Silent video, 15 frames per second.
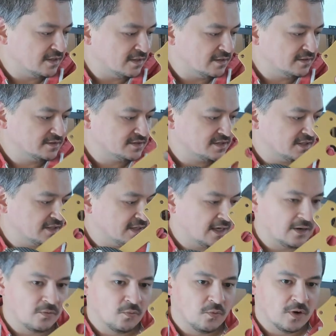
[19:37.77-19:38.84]
You can see how
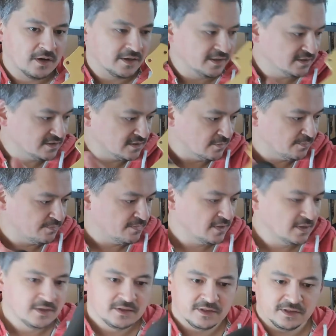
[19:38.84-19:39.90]
one is
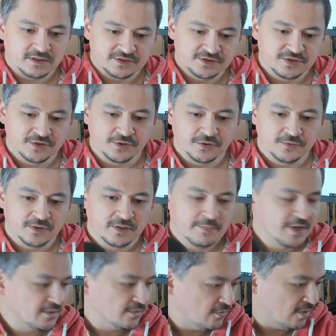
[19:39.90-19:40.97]
these two in the
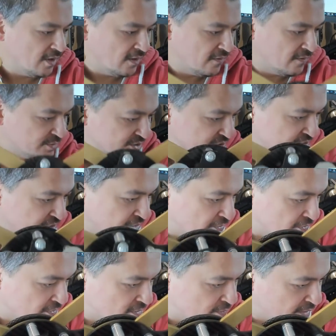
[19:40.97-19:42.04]
middle are
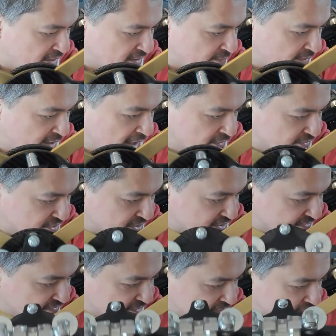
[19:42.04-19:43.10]
obscured by the paddle
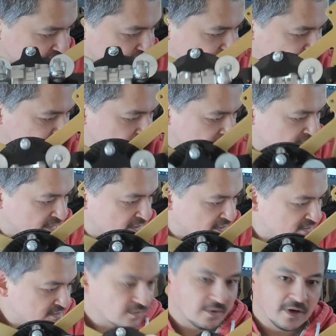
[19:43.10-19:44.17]
shifter.
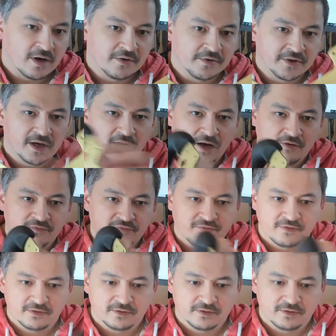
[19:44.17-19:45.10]
So I only have